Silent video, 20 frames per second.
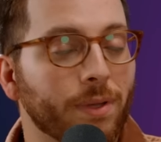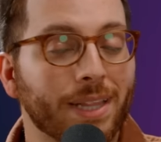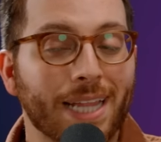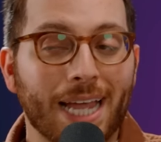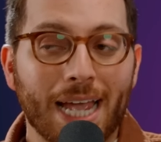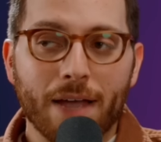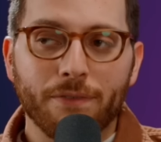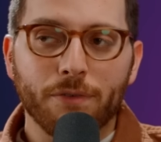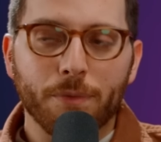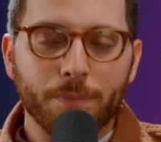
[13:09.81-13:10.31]
when
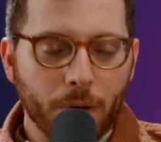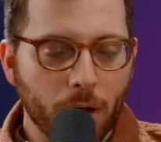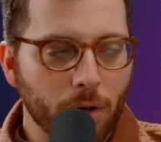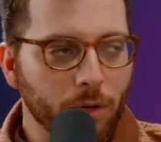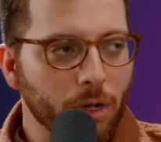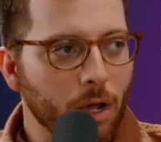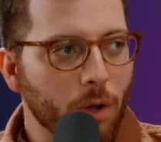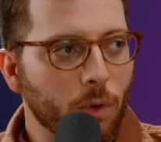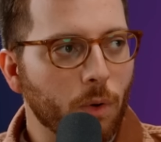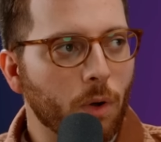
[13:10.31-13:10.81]
they have a
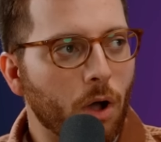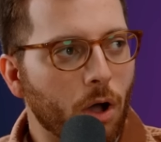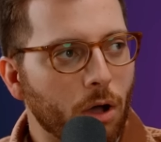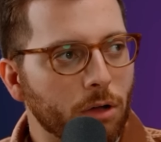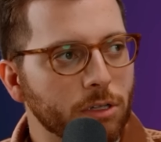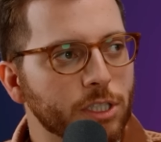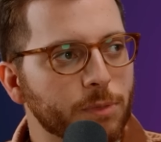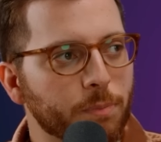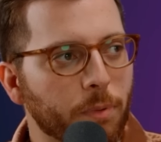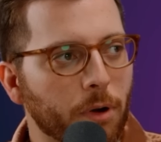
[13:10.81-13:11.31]
BOGO
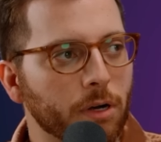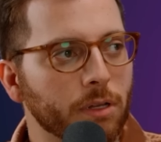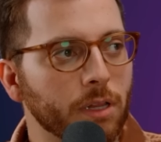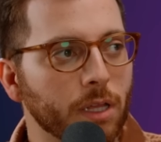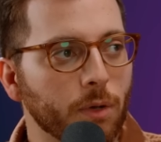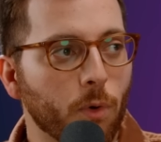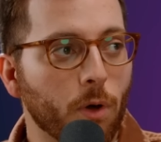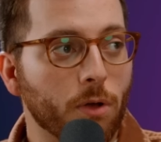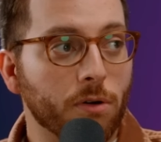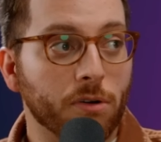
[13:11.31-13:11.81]
on
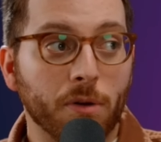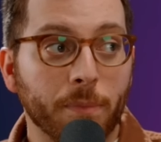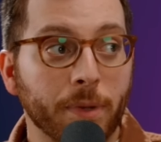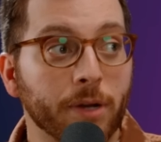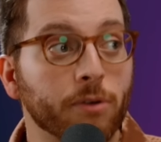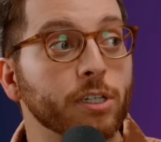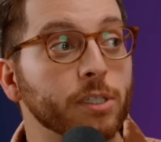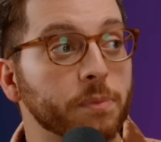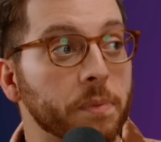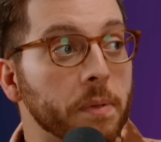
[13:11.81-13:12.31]
sparkling water, on
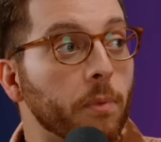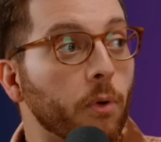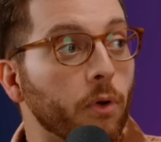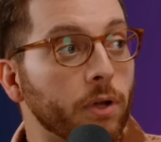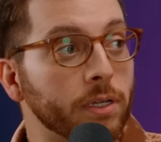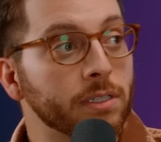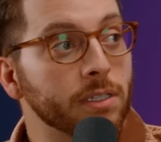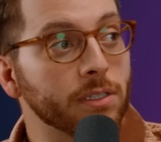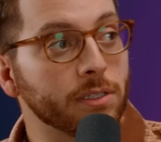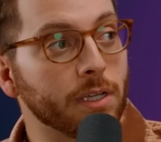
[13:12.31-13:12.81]
my crispy
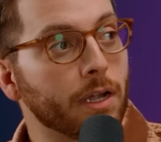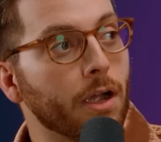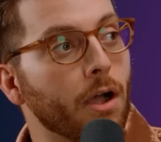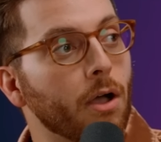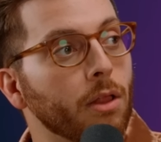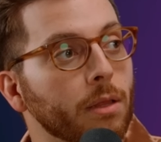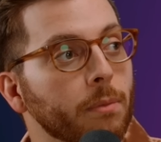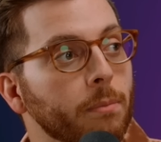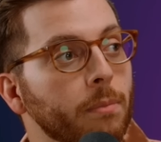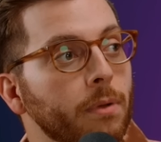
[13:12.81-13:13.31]
boys, as I
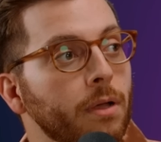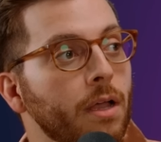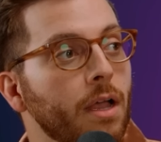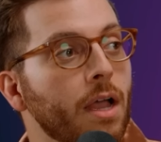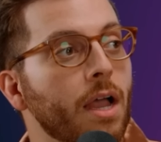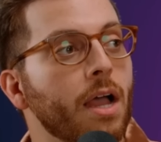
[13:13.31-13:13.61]
call them,